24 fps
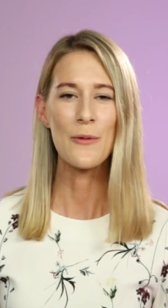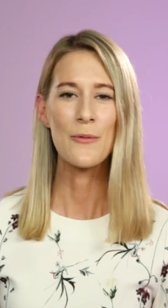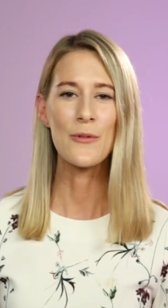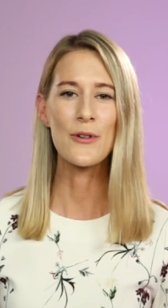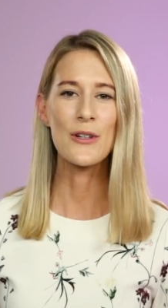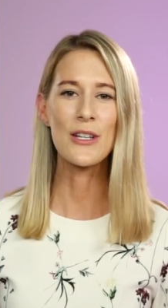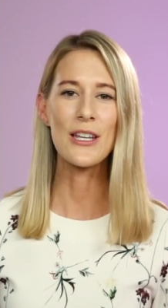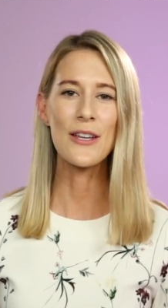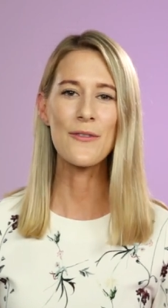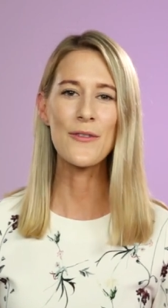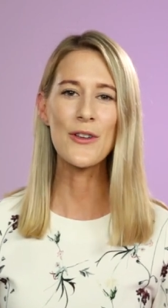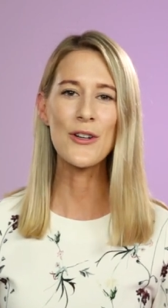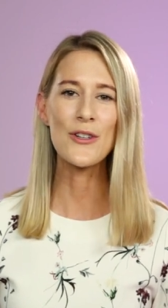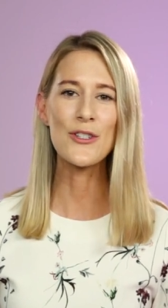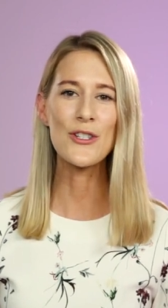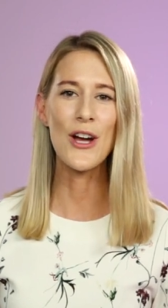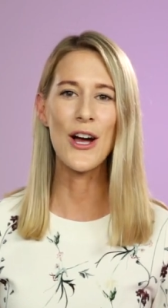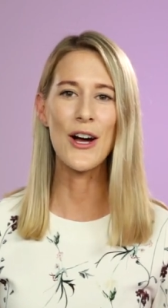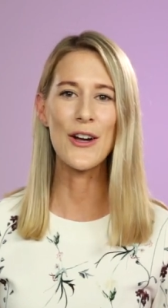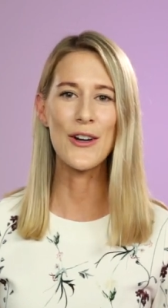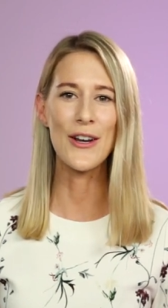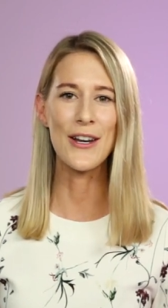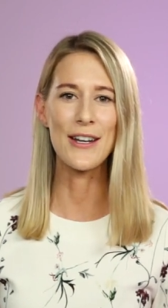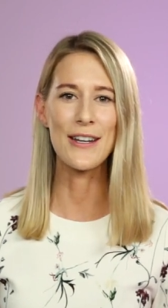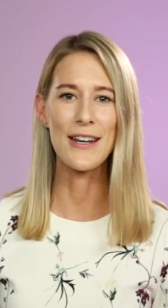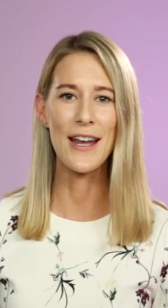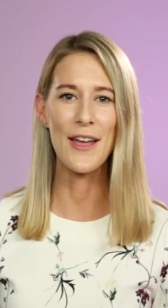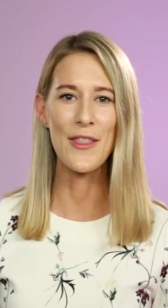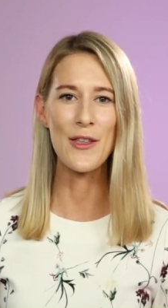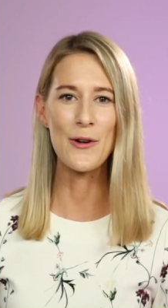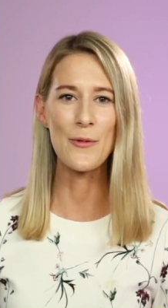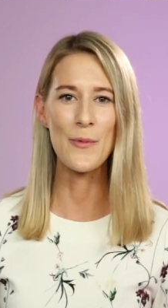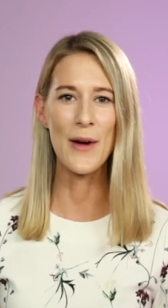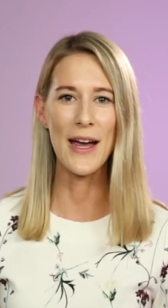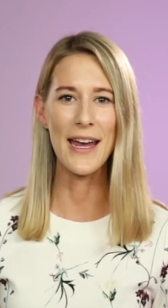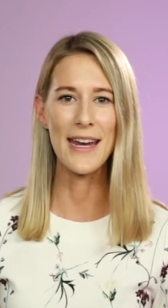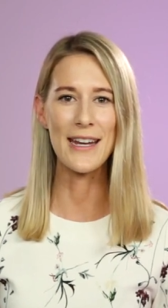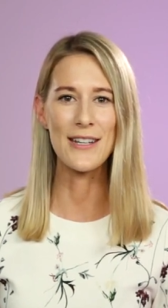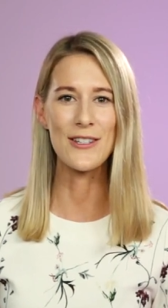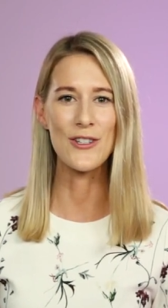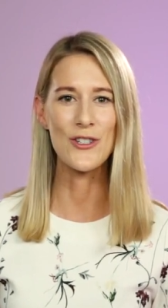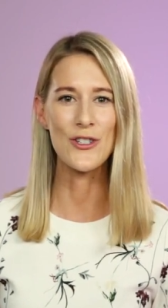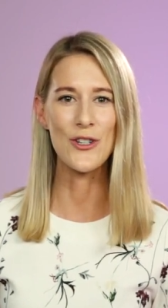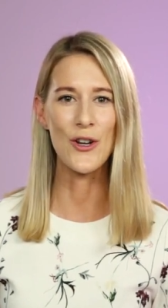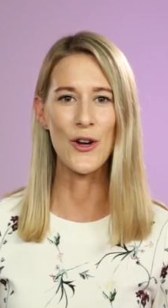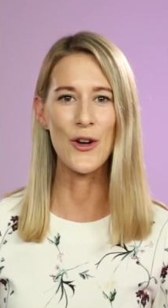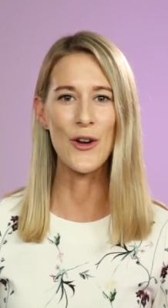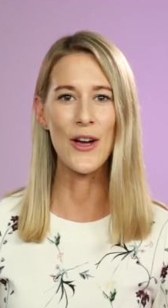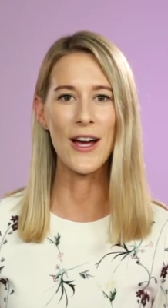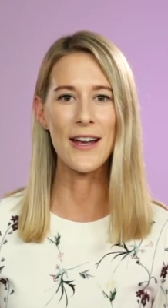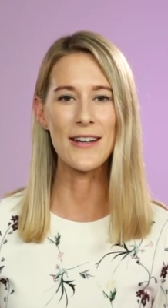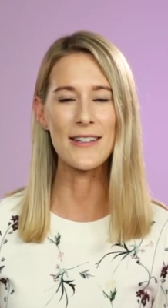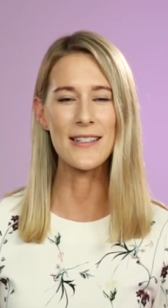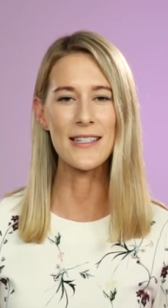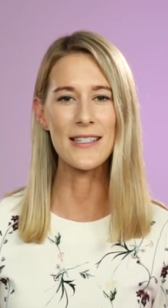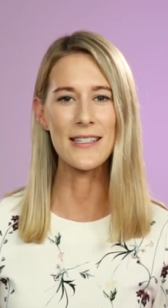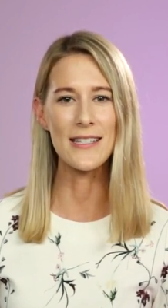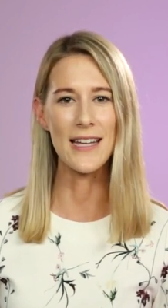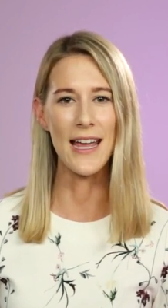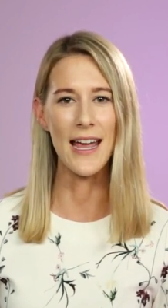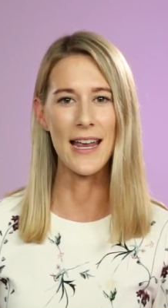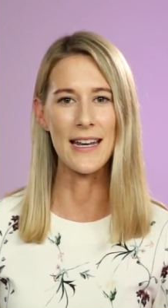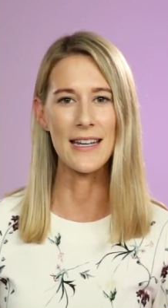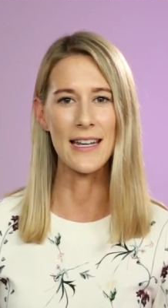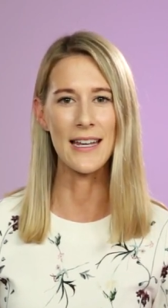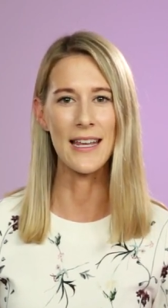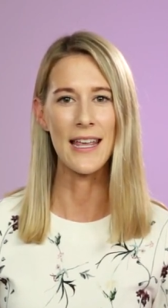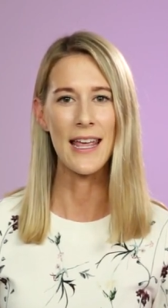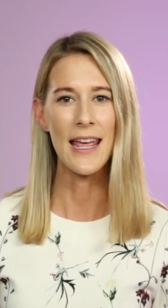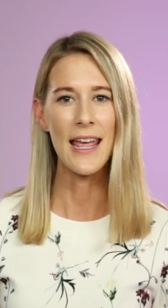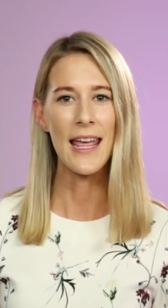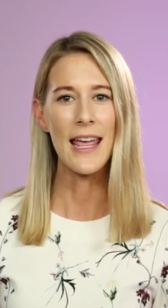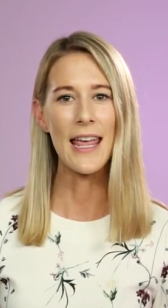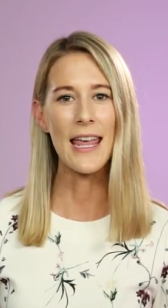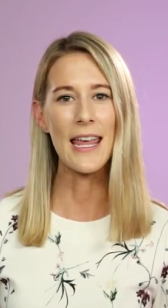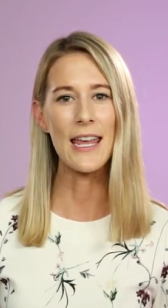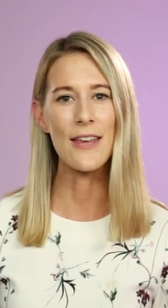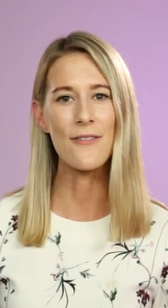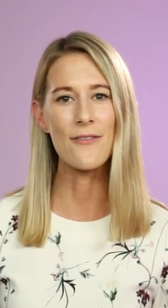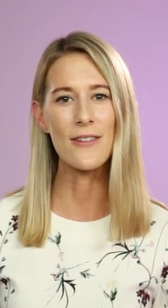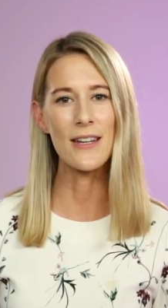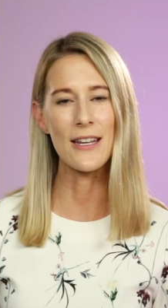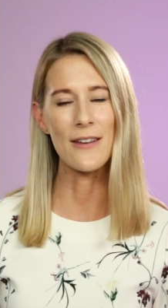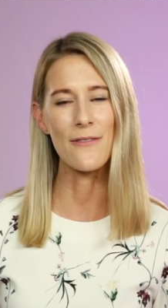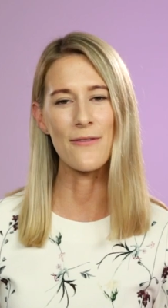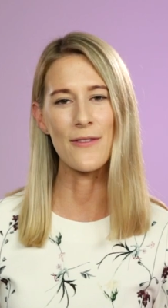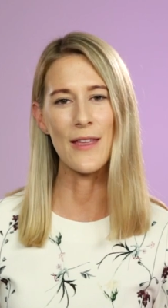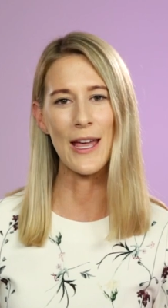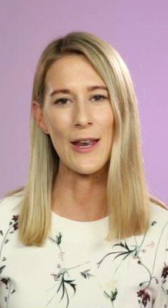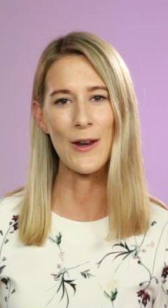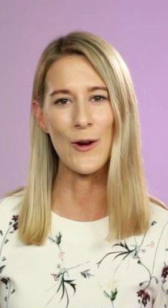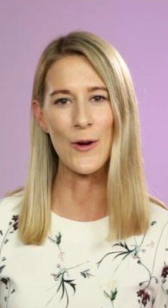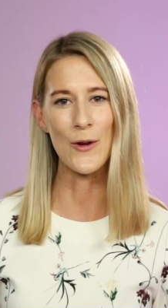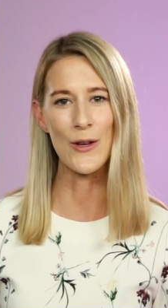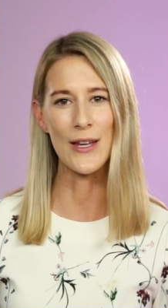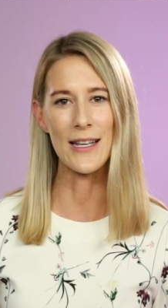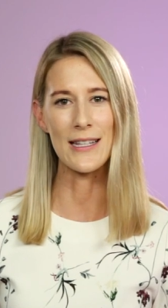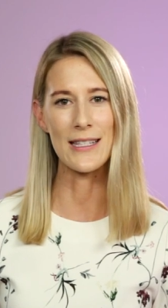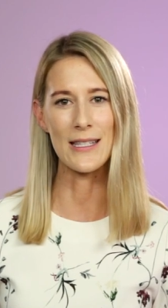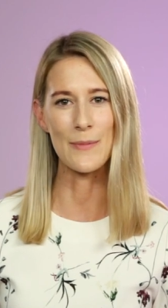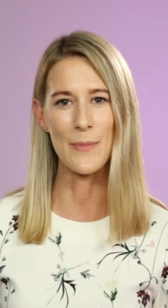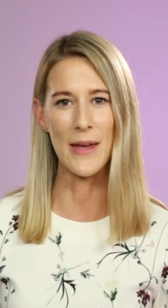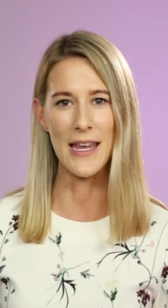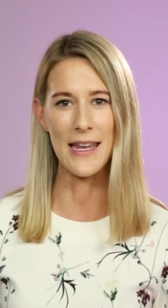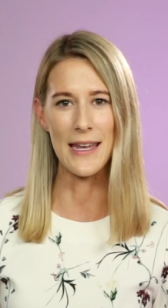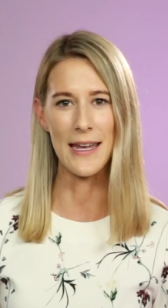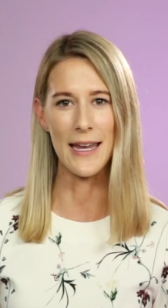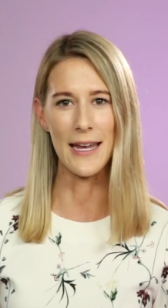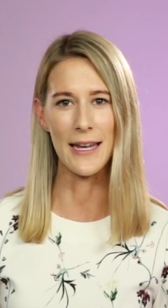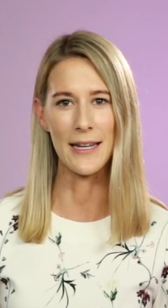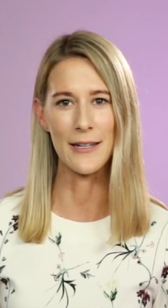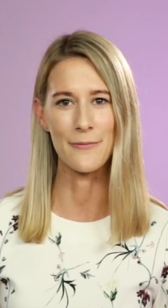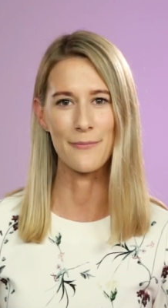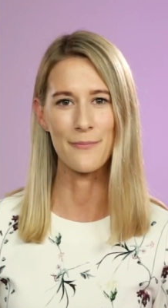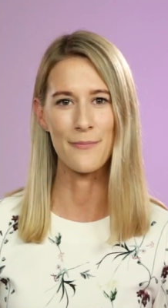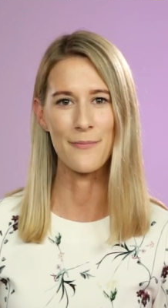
will give your child another way to show understanding even if they are not yet speaking.